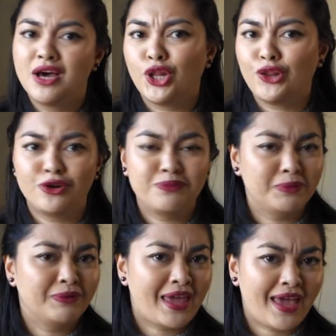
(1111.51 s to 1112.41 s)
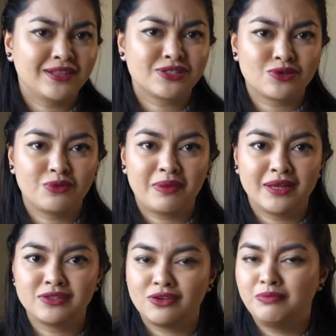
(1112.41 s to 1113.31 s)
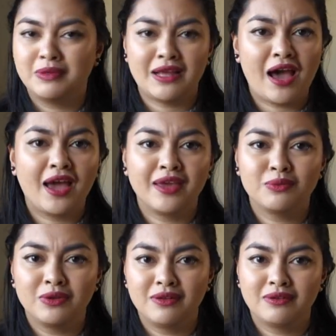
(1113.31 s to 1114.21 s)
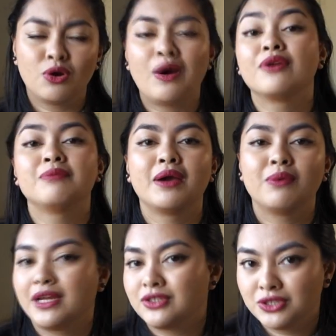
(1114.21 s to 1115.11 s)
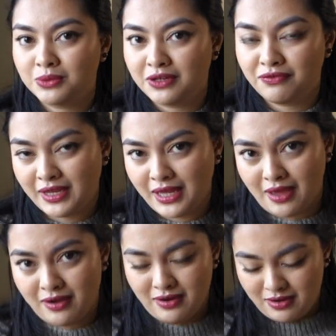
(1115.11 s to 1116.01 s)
A lot of people hate sewn bind-off, but I will go out of my way to do it if I can.